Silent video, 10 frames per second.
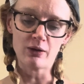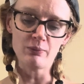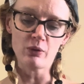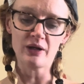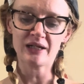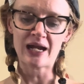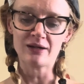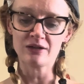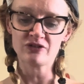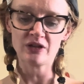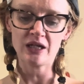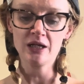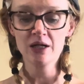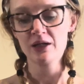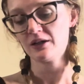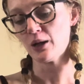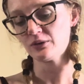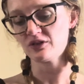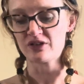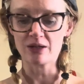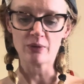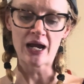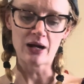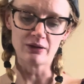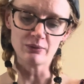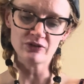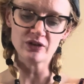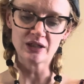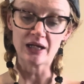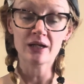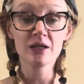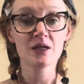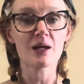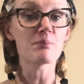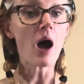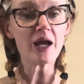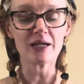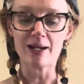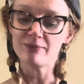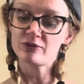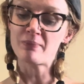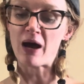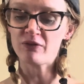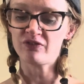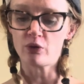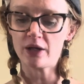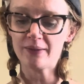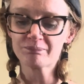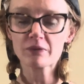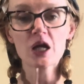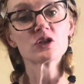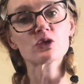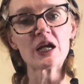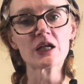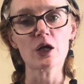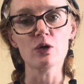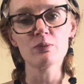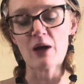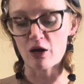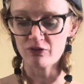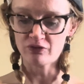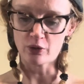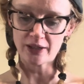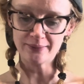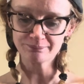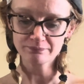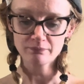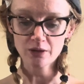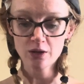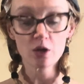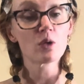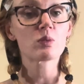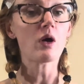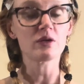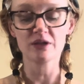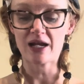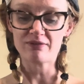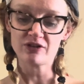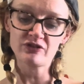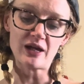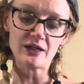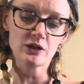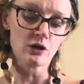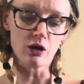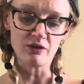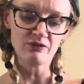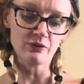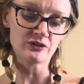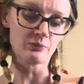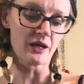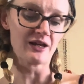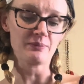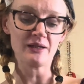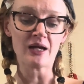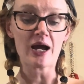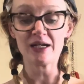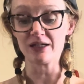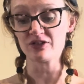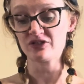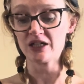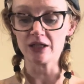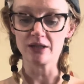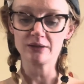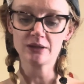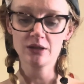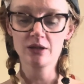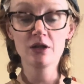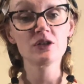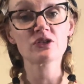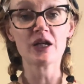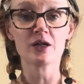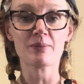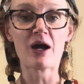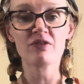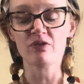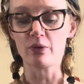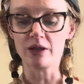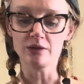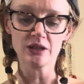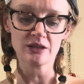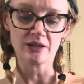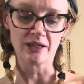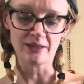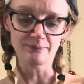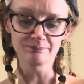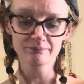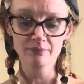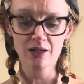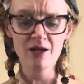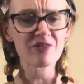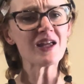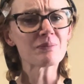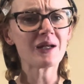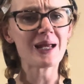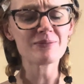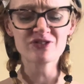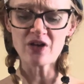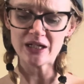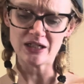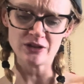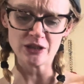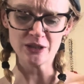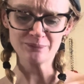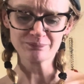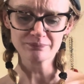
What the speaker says: boy carelessly, noticing where Harry was looking. And my name's Malfoy. Draco Malfoy. Ron gave a slight cough, which might have been hiding a snigger. Draco Malfoy looked at him. Think my name's funny, do you?